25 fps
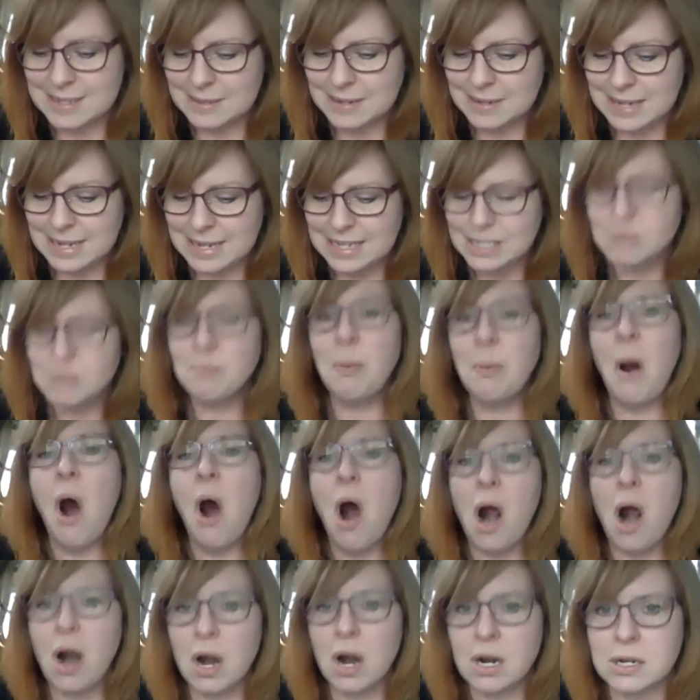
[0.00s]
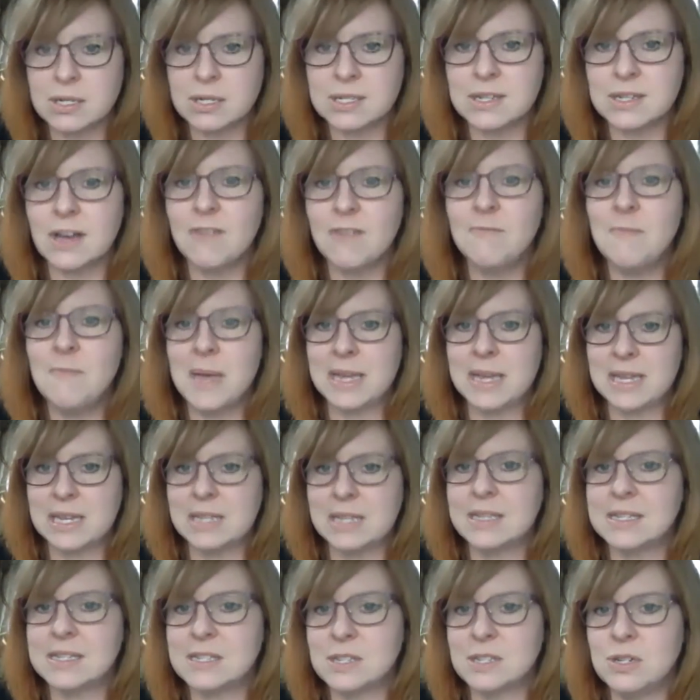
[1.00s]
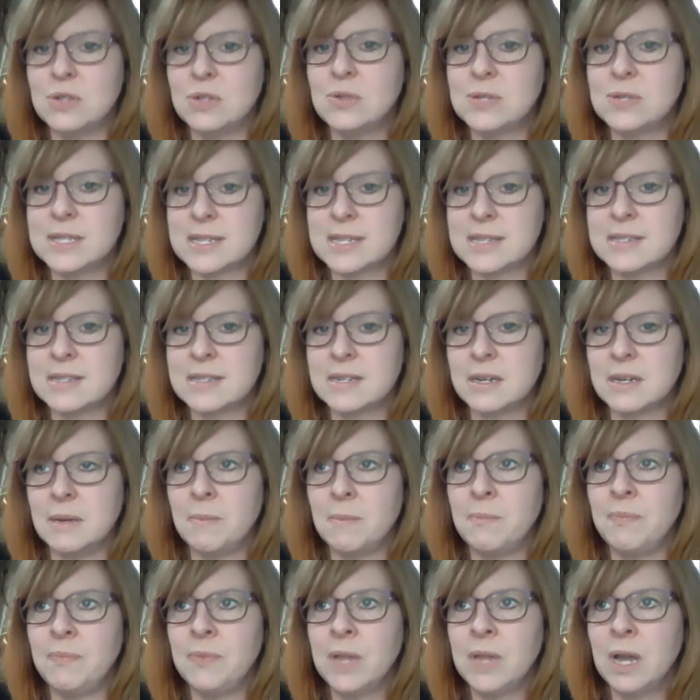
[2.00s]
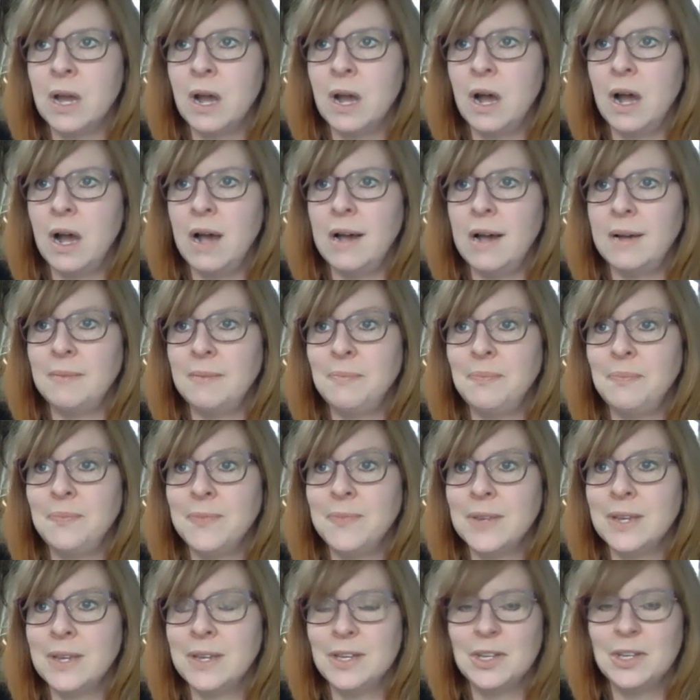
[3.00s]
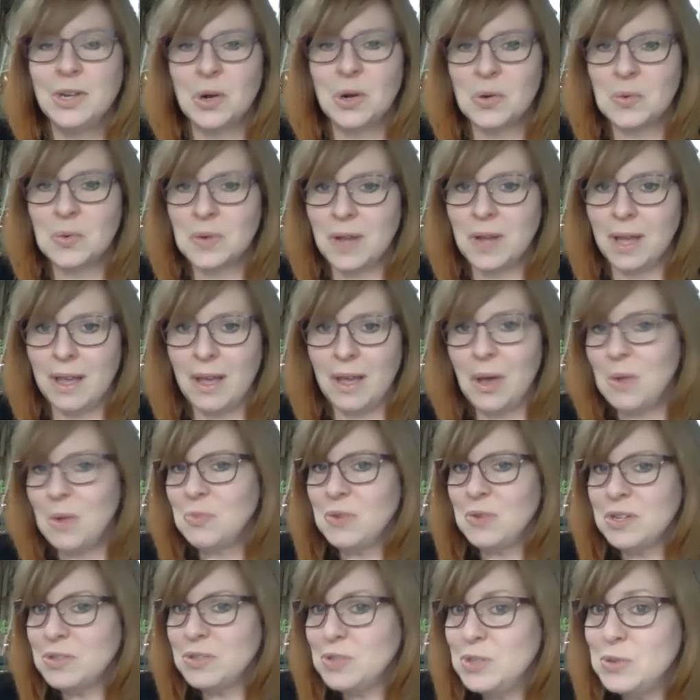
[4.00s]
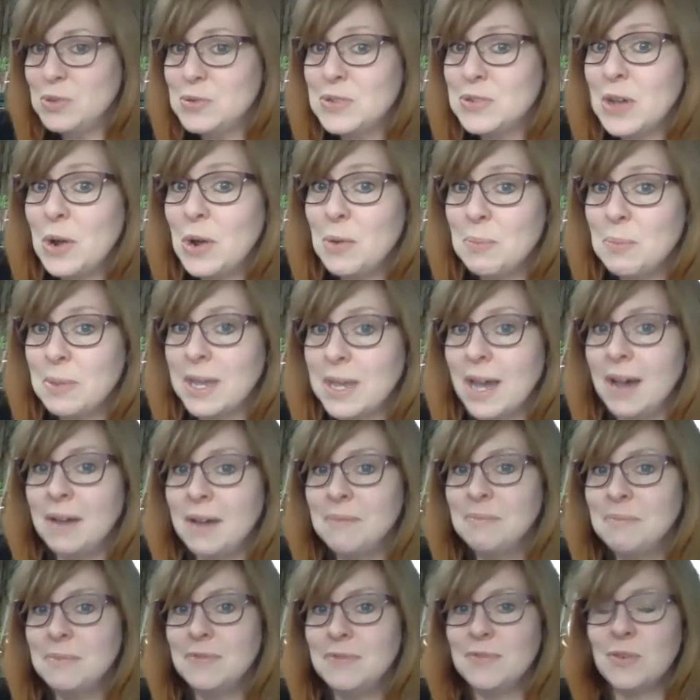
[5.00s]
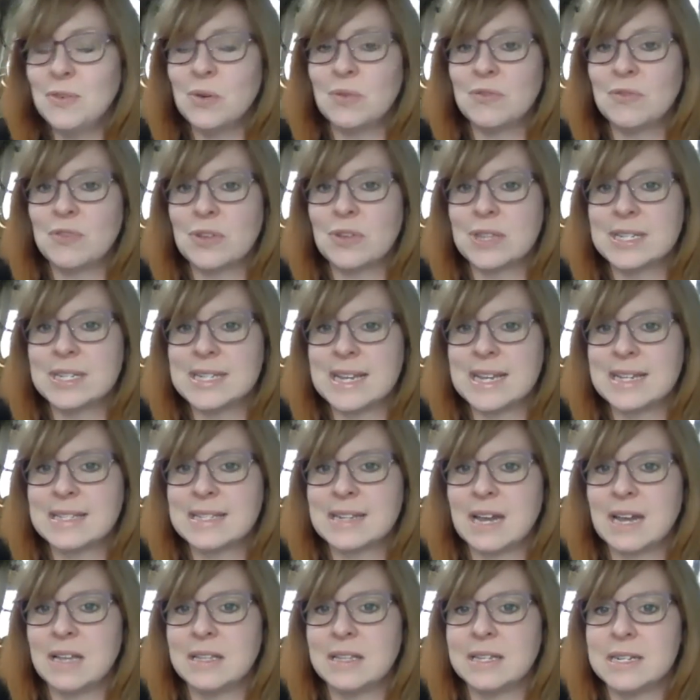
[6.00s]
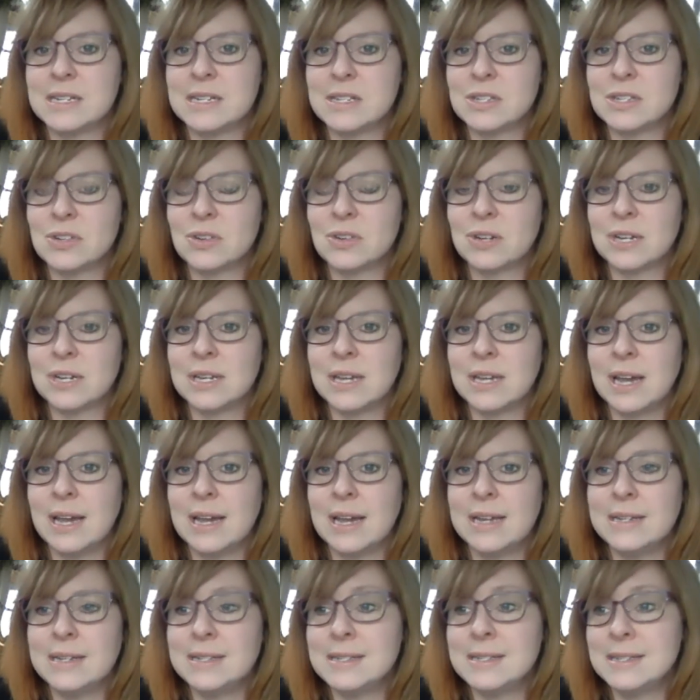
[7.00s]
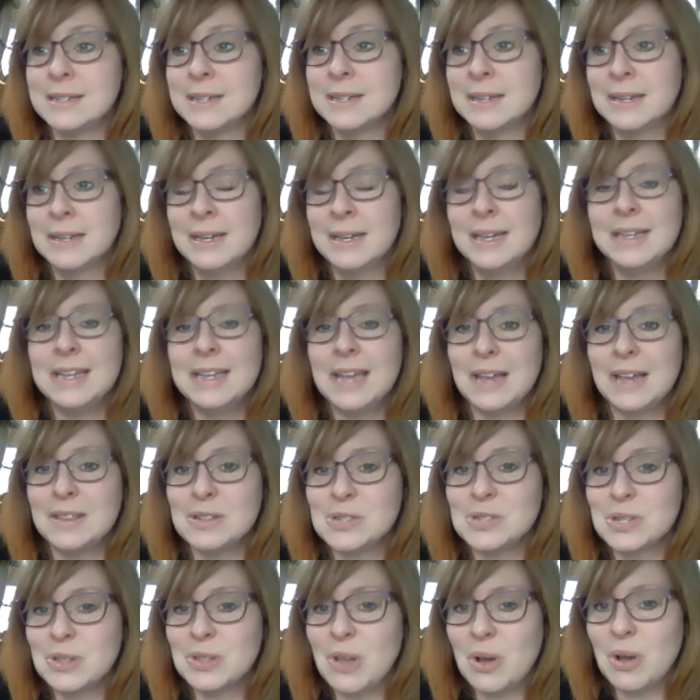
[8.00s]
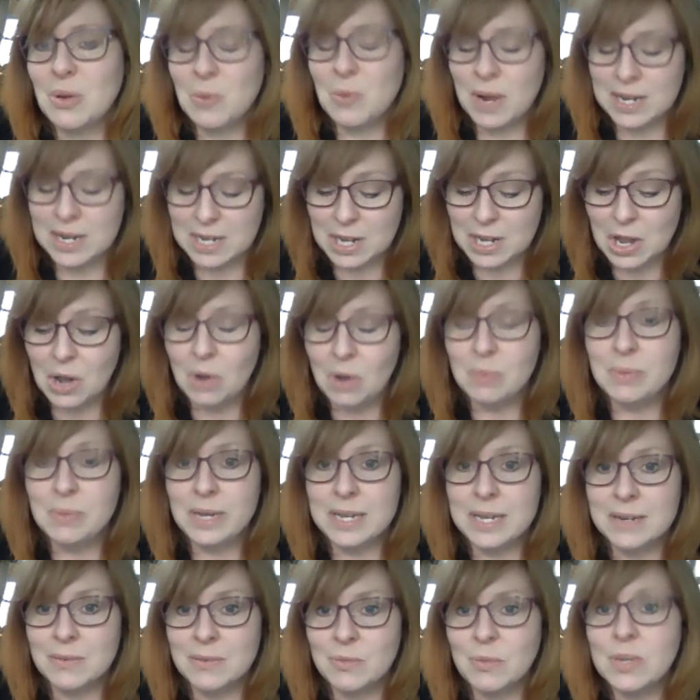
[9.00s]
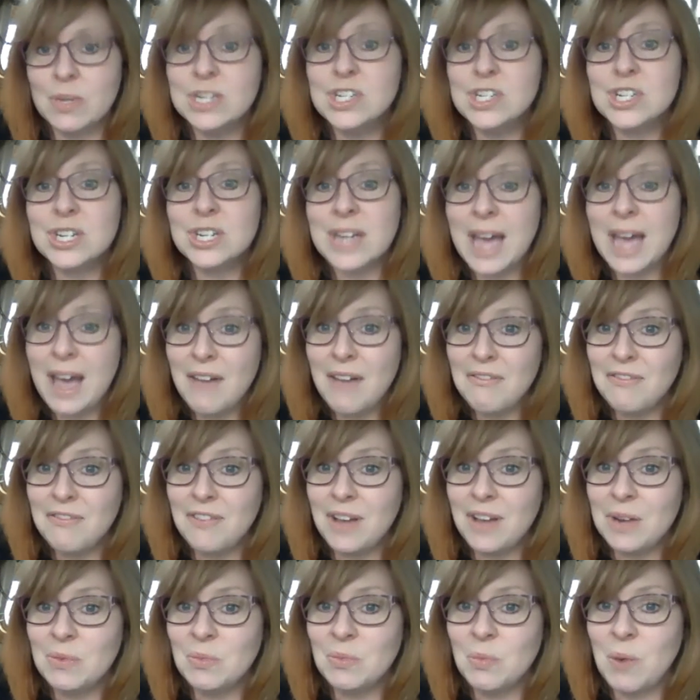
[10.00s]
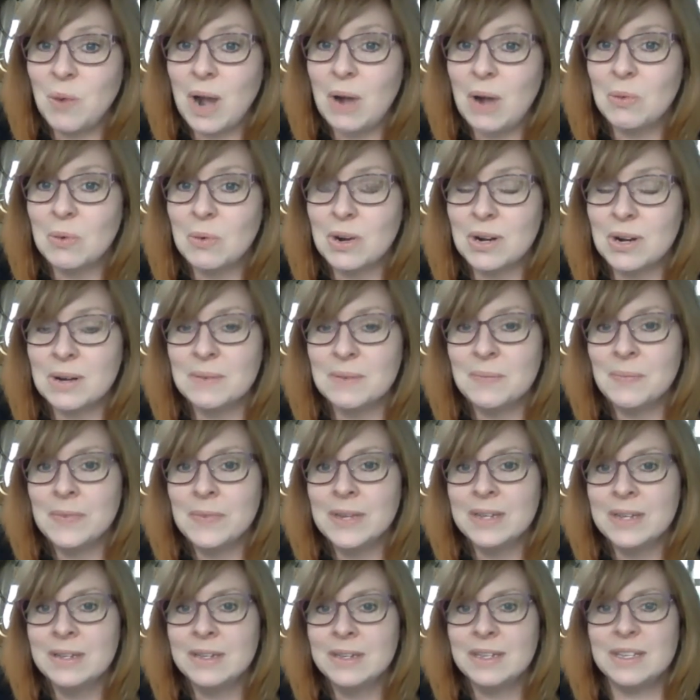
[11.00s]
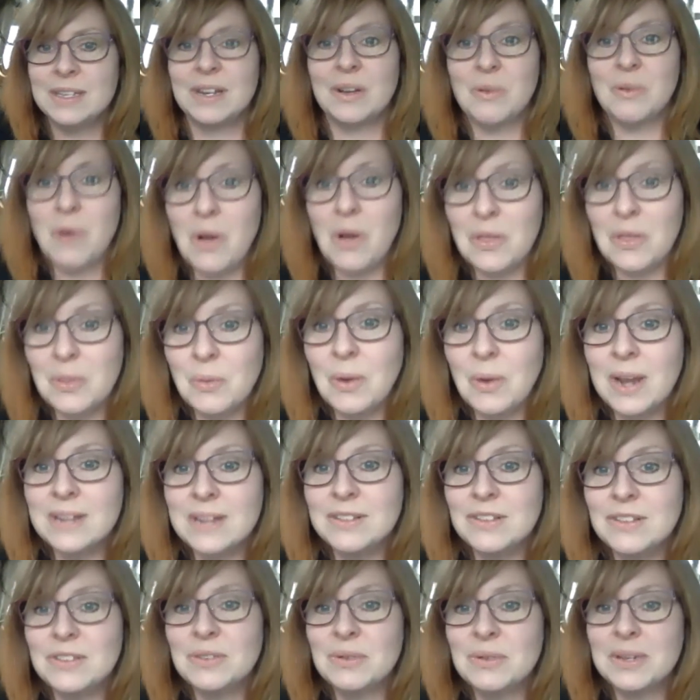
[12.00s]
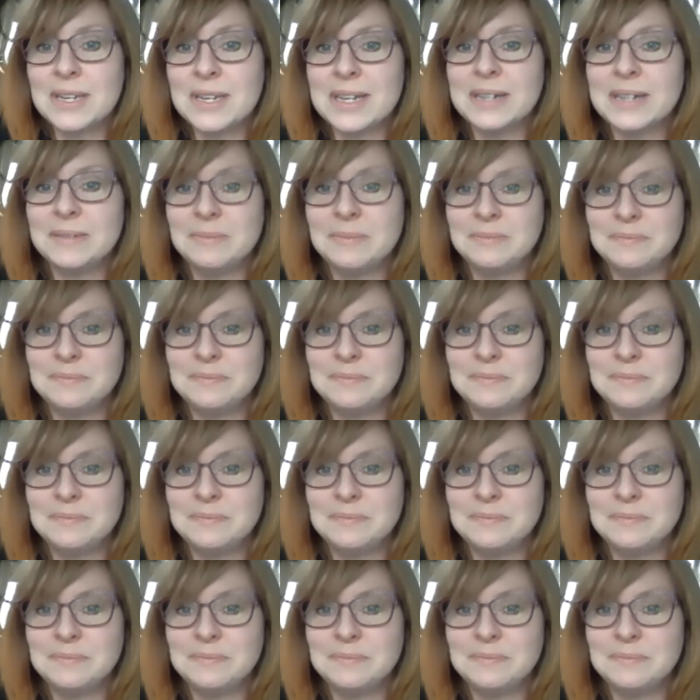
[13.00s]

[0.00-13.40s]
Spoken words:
is part of making this new system, um, you know, a real utopia for the textile industry. And yeah, there's a long way to go, but we should have fun while we're, on the way to doing it.